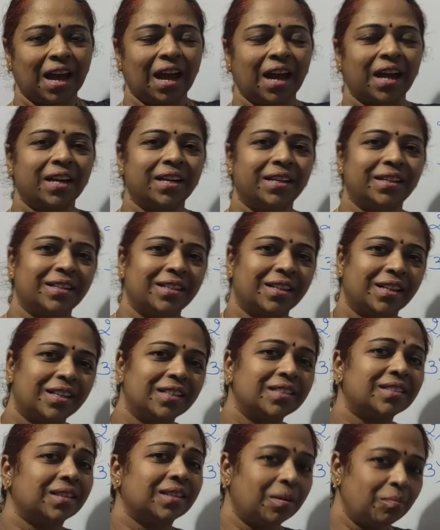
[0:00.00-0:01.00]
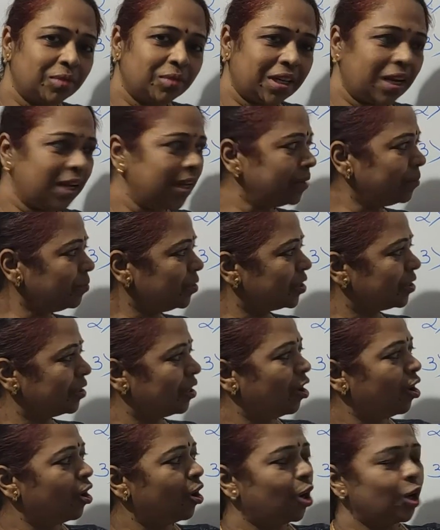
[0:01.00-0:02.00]
And sometimes
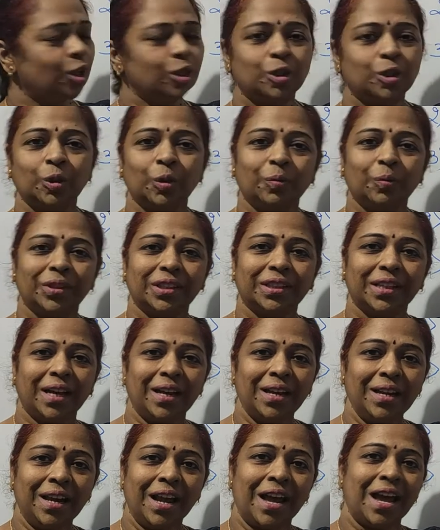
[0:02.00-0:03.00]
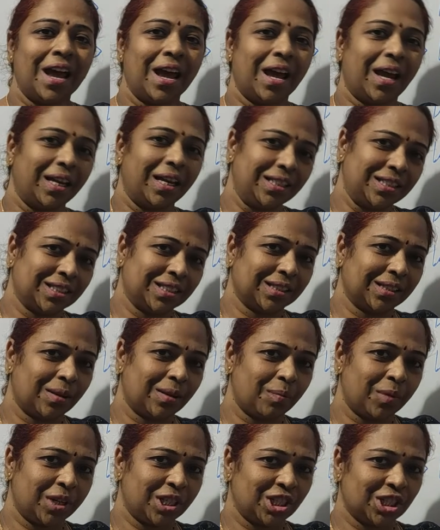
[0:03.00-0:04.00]
also with an
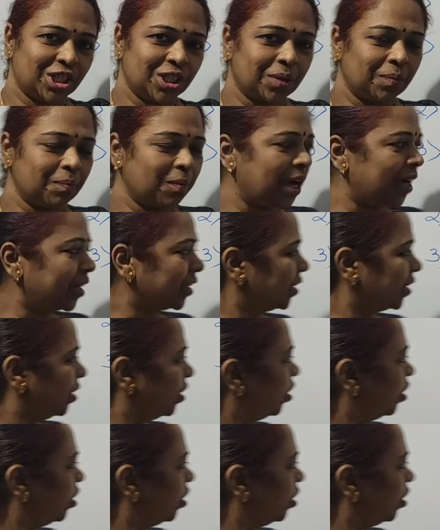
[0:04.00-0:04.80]
exclamation mark.